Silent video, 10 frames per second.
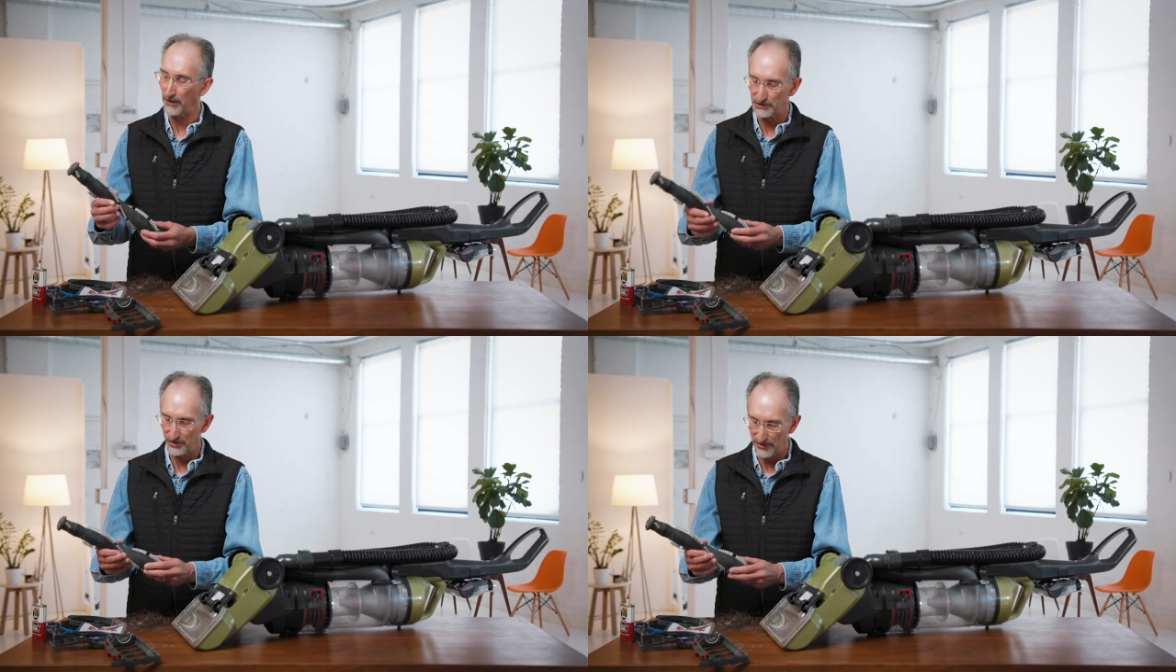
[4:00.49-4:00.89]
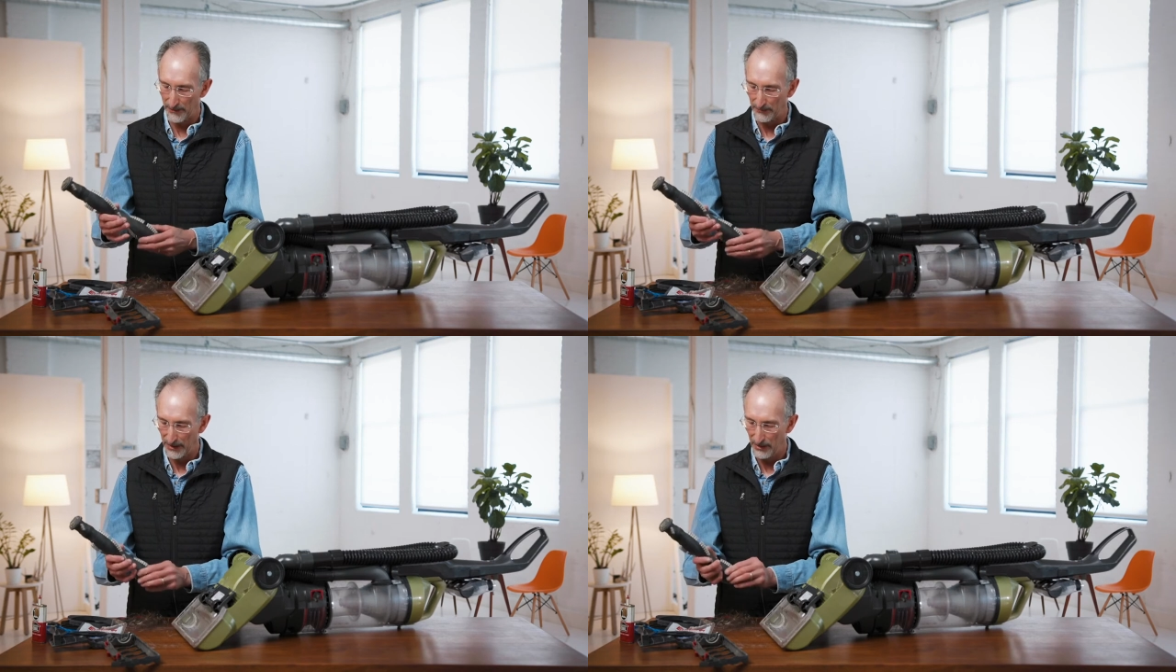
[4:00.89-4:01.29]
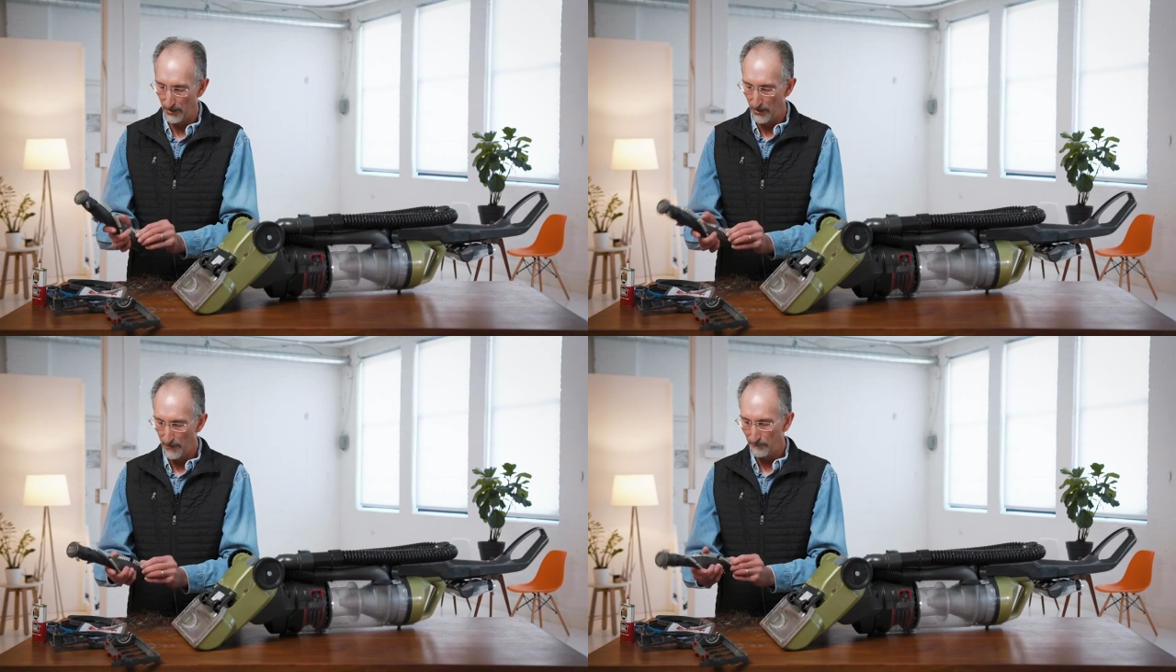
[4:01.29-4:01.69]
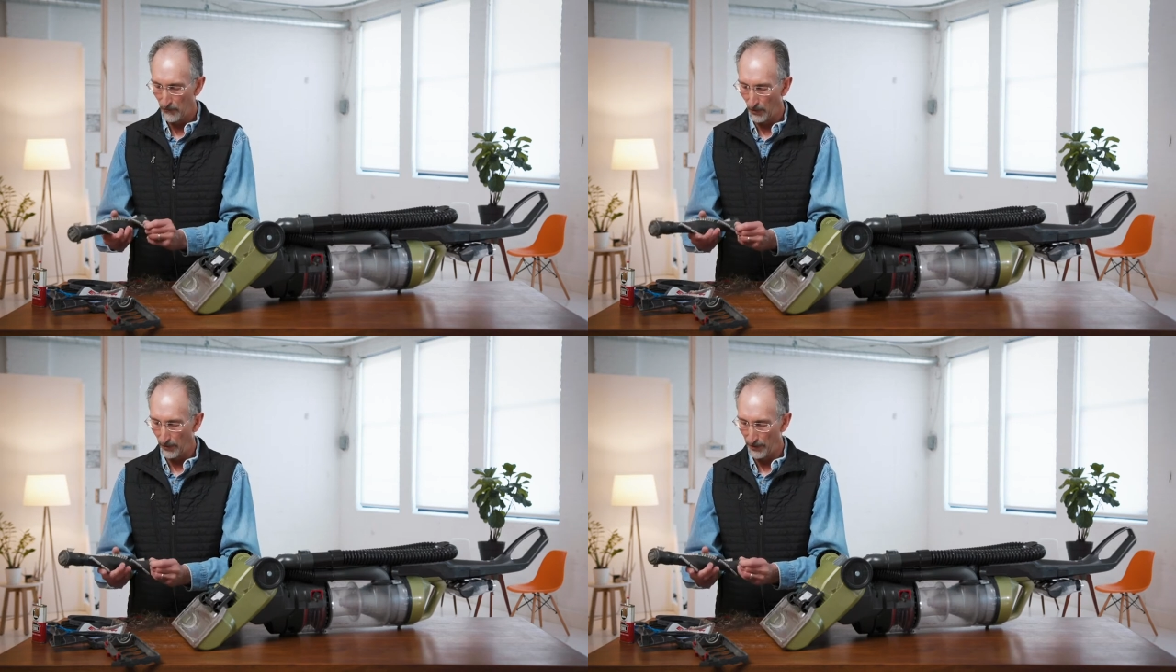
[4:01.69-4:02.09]
brush assembly,
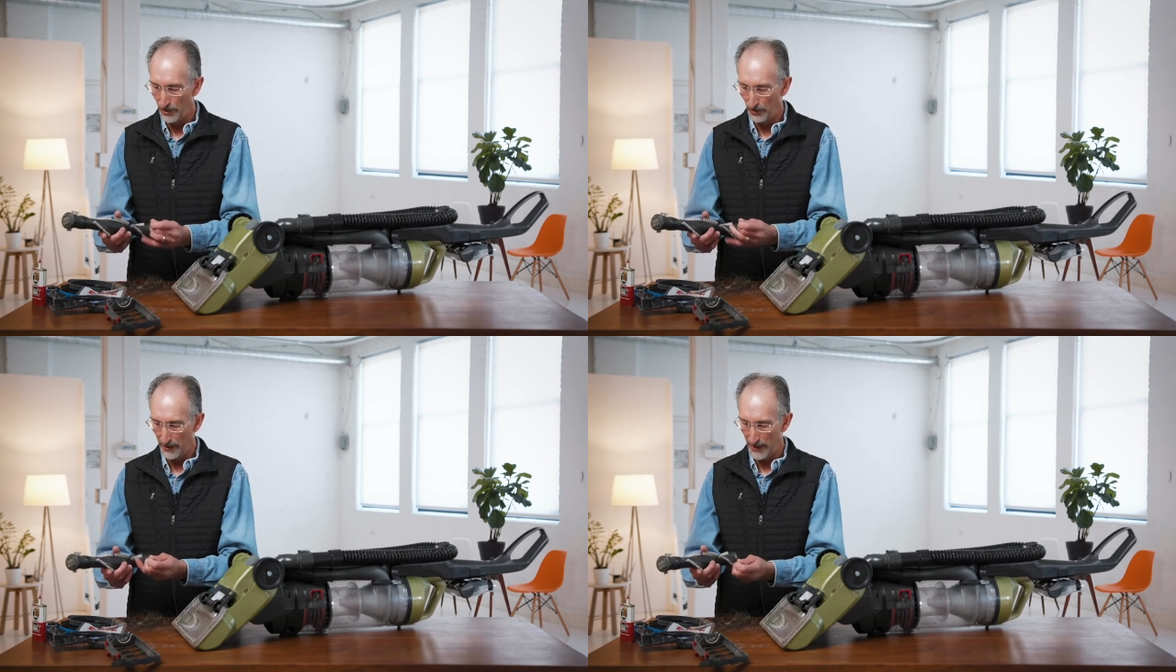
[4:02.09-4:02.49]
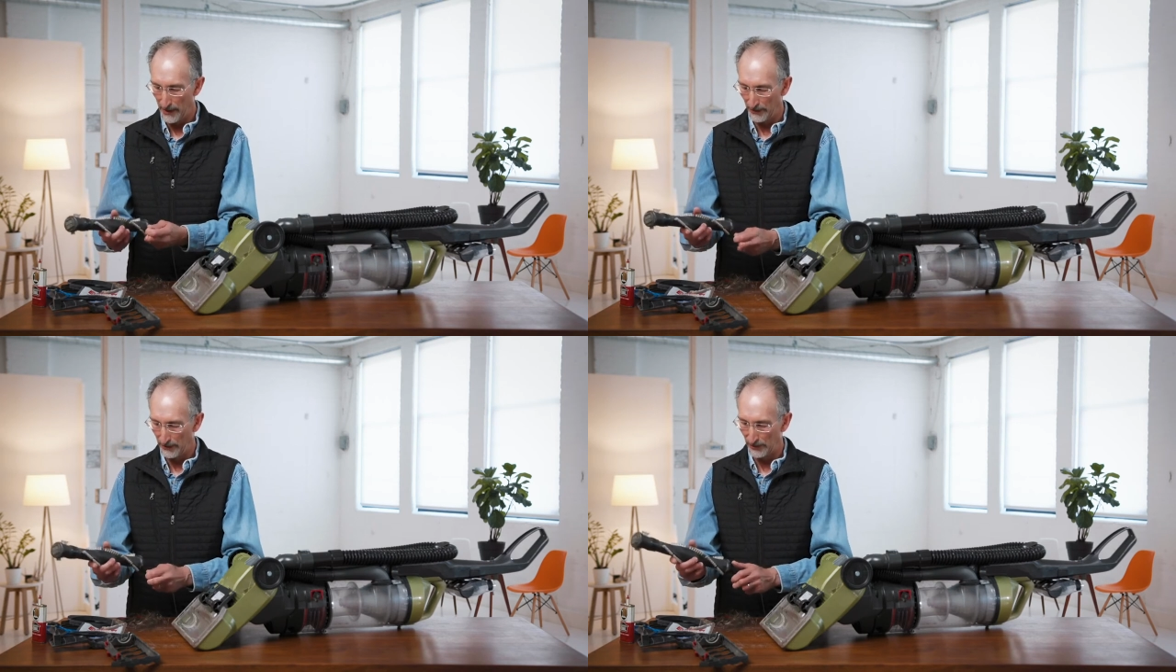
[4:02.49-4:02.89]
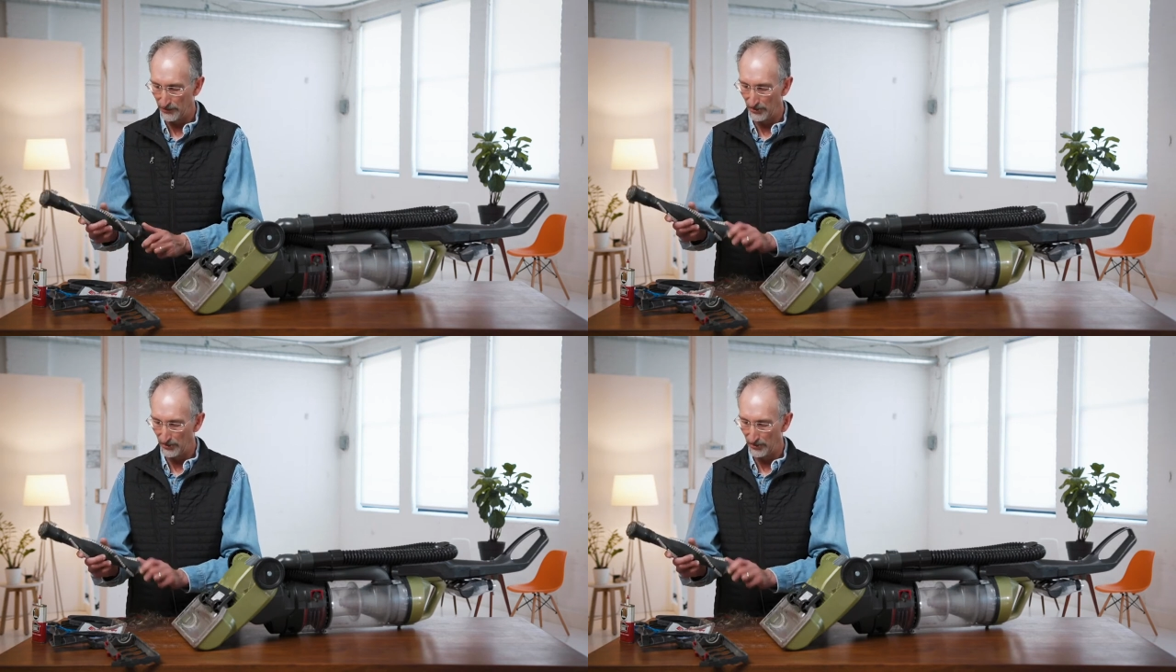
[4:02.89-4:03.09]
or you can uh,